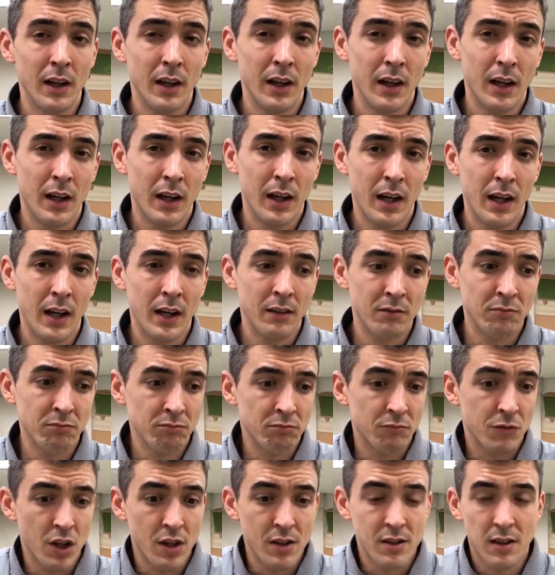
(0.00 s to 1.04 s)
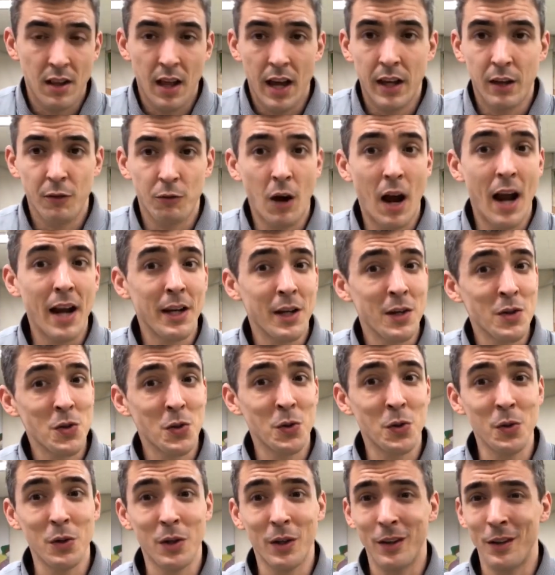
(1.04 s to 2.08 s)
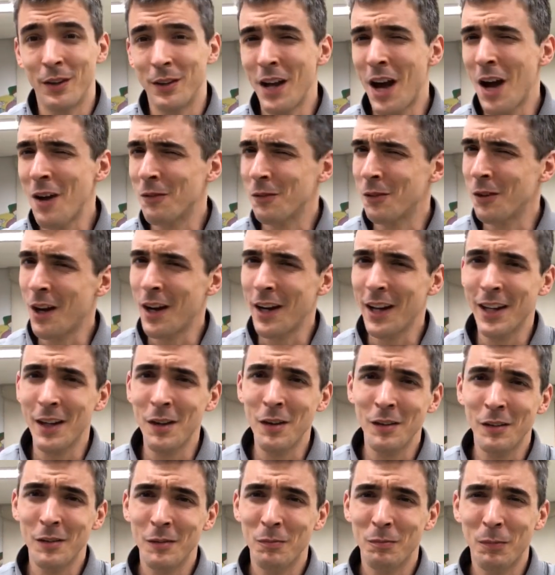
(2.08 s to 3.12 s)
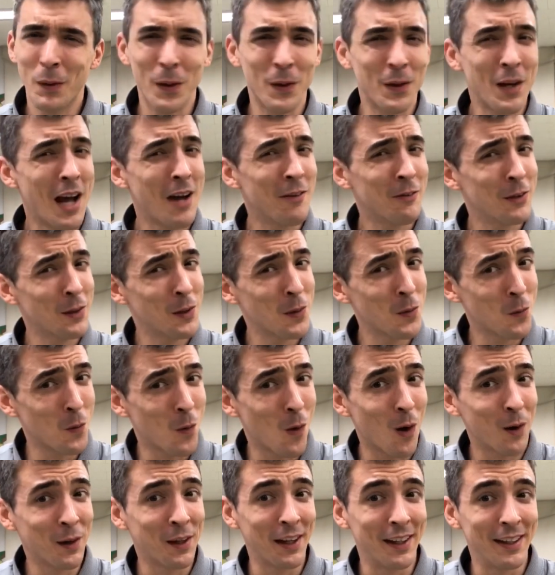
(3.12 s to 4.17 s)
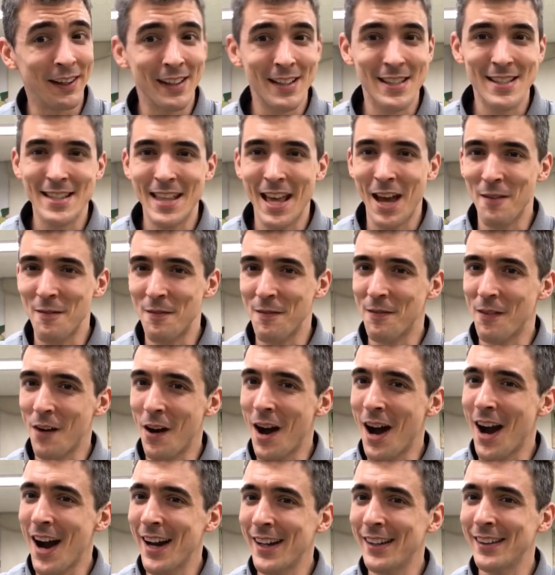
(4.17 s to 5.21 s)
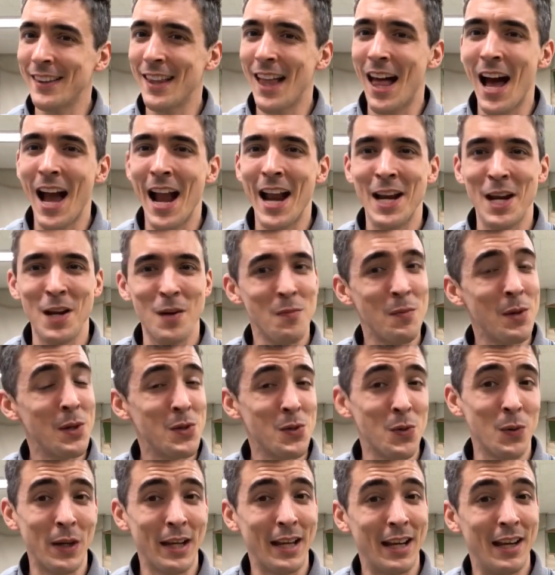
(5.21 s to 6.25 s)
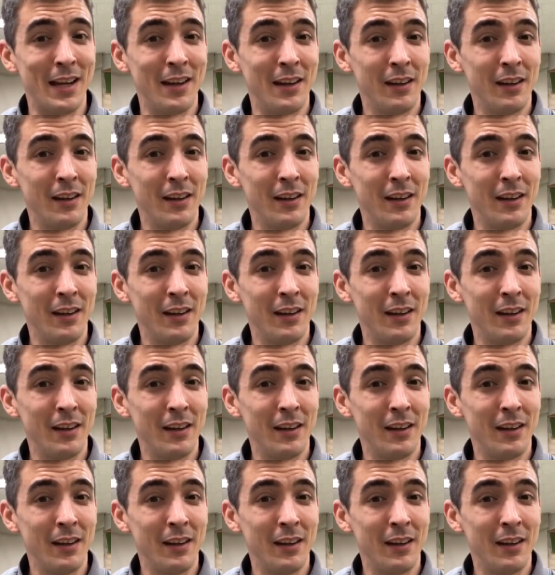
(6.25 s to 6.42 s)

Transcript: And just like riding a scooter, you're not running but you're not really walking. It's that fine line in between.